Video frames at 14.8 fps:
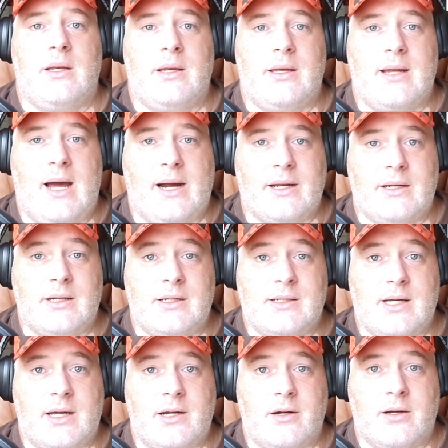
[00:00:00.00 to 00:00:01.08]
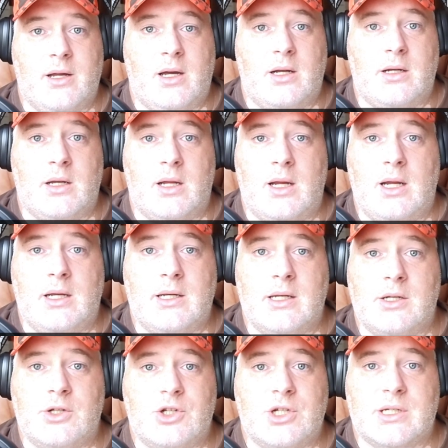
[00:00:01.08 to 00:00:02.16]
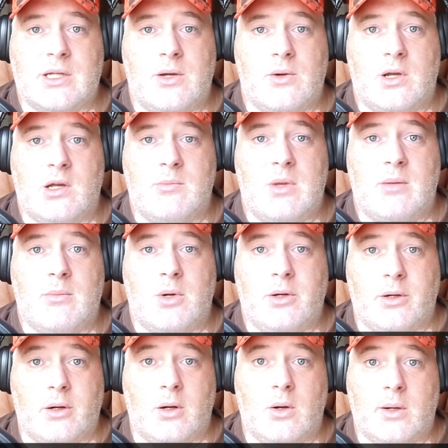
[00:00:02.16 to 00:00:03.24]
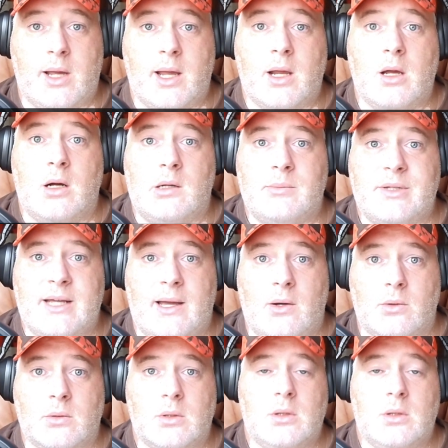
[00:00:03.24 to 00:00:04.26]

Not an entire gun. He didn't just go commit murder. Okay, calm down.